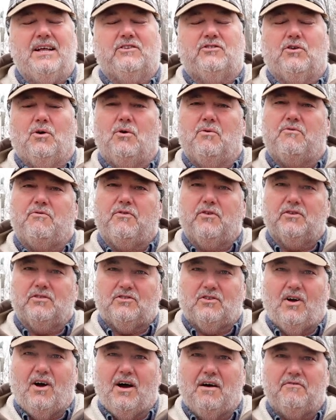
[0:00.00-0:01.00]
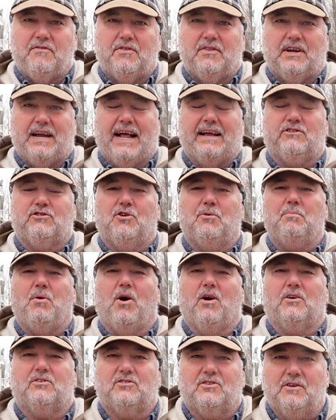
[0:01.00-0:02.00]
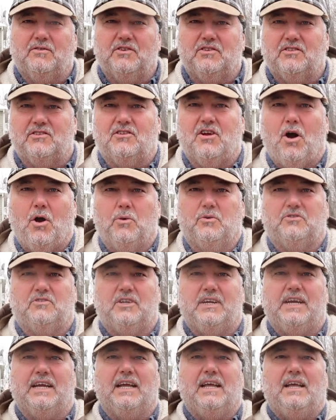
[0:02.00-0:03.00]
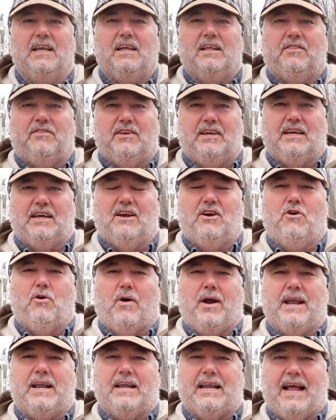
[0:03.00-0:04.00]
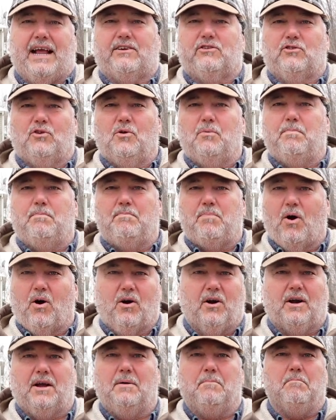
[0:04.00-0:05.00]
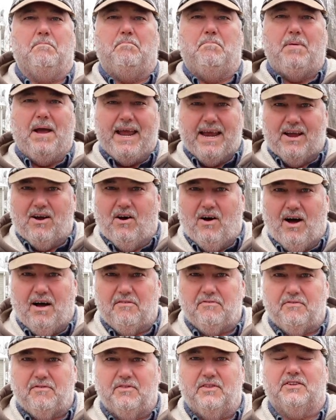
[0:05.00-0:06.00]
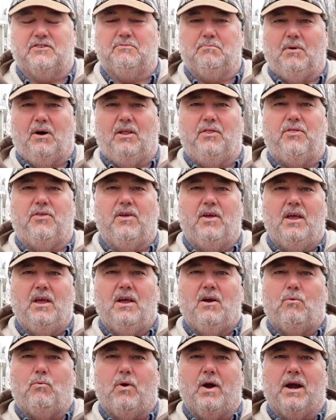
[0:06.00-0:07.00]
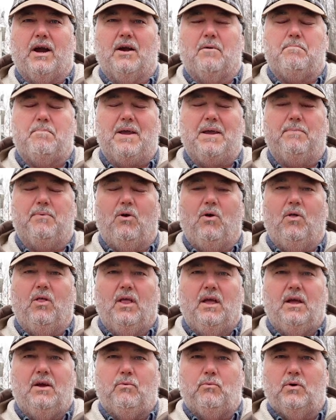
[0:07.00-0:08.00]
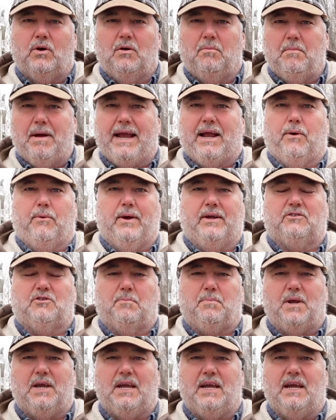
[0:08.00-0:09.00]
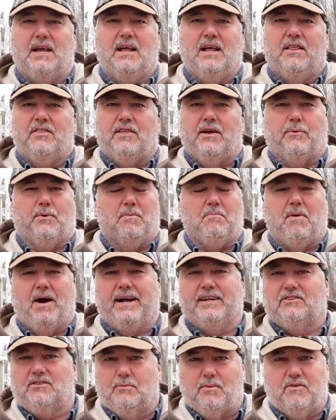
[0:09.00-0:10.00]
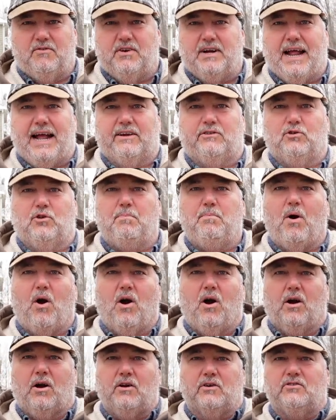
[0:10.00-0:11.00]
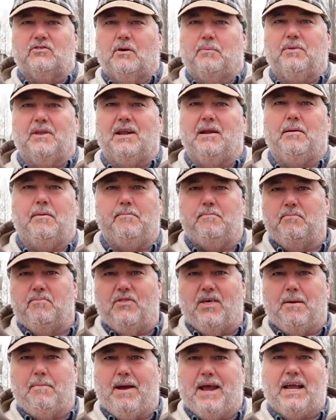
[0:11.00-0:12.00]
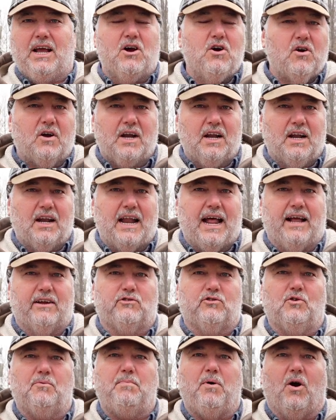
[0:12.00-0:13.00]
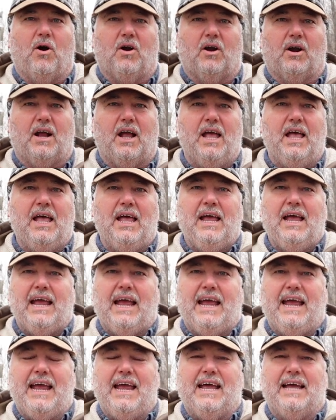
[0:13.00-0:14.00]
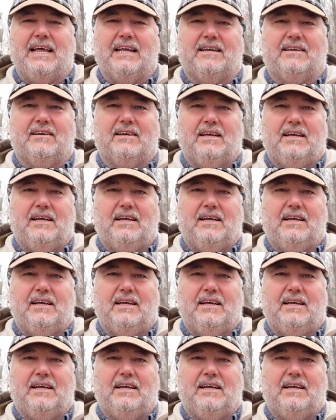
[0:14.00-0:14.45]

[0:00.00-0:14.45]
So first off, the National Park Service is hosting the Great National Park Bake Off this month, where people will make a recipe that reminds them of a national park or something they may cook in a national park. And